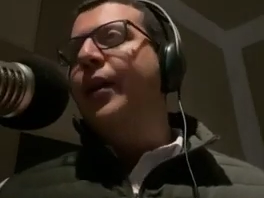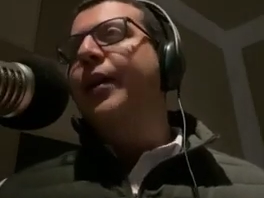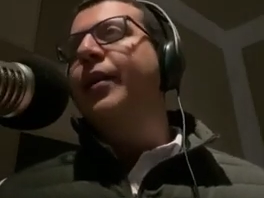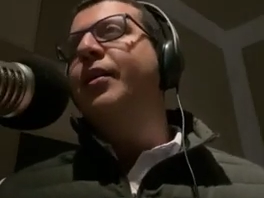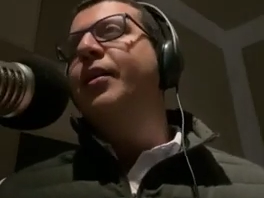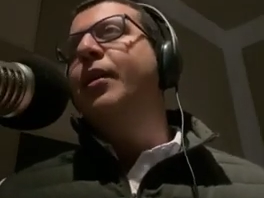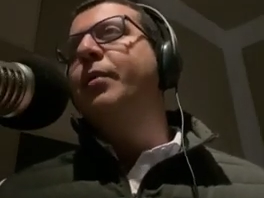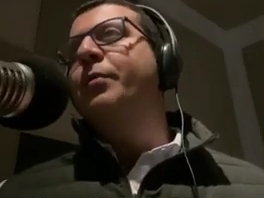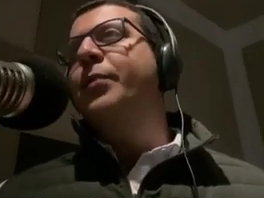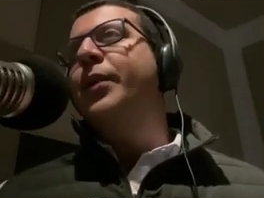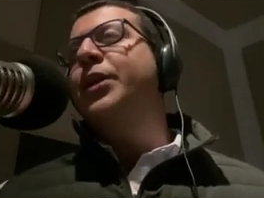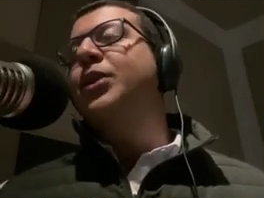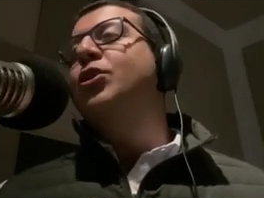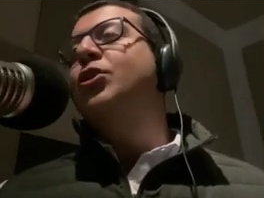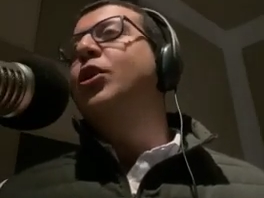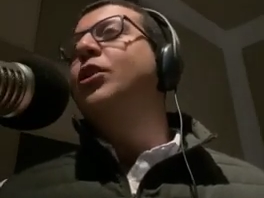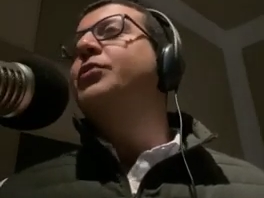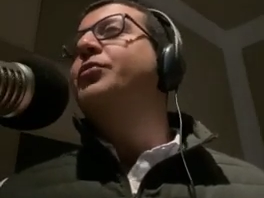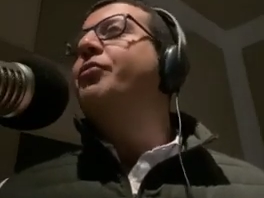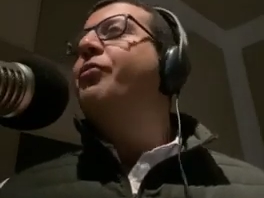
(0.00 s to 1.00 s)
Yeah, but
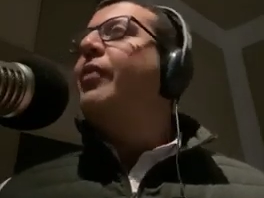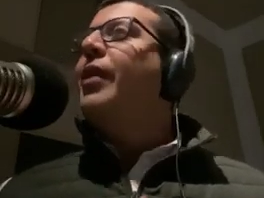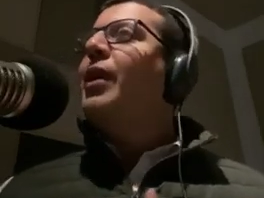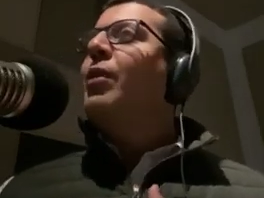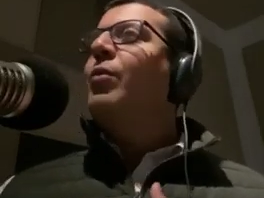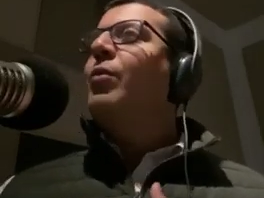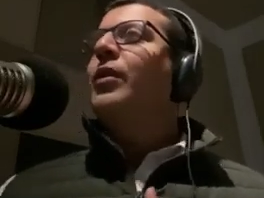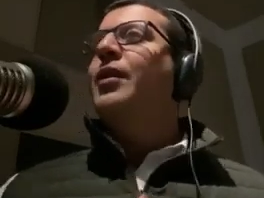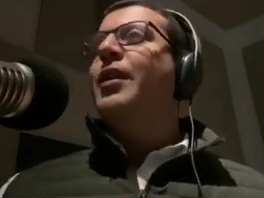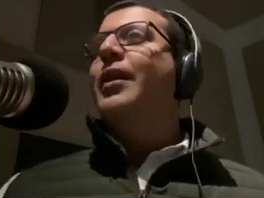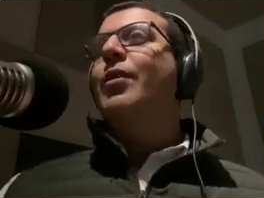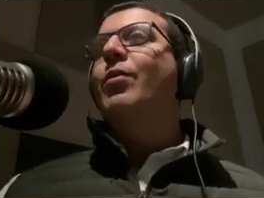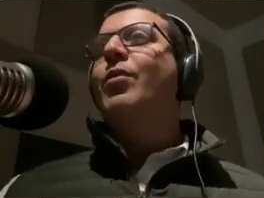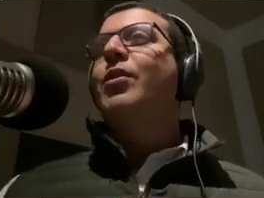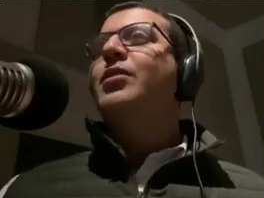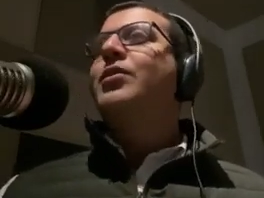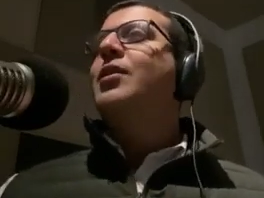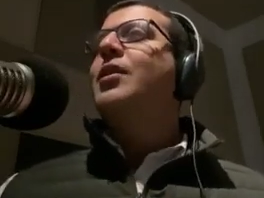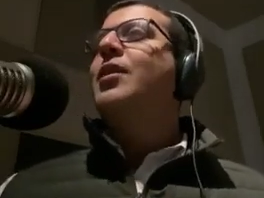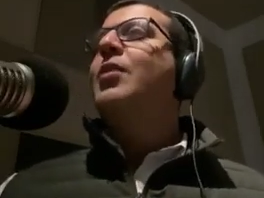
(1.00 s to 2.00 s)
not frequent, like
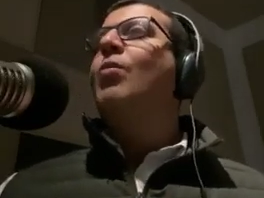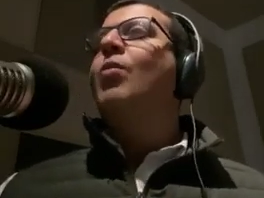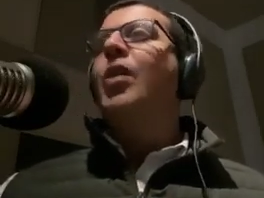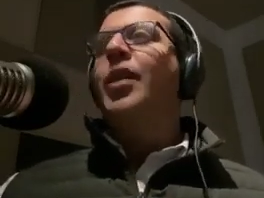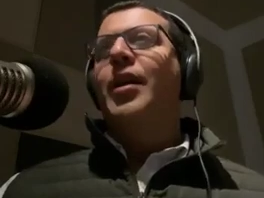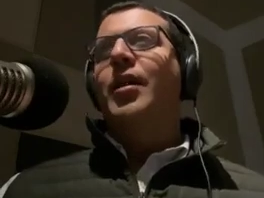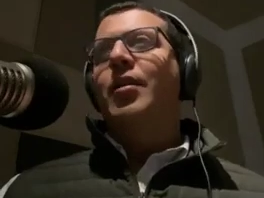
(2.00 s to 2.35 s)
once in a while.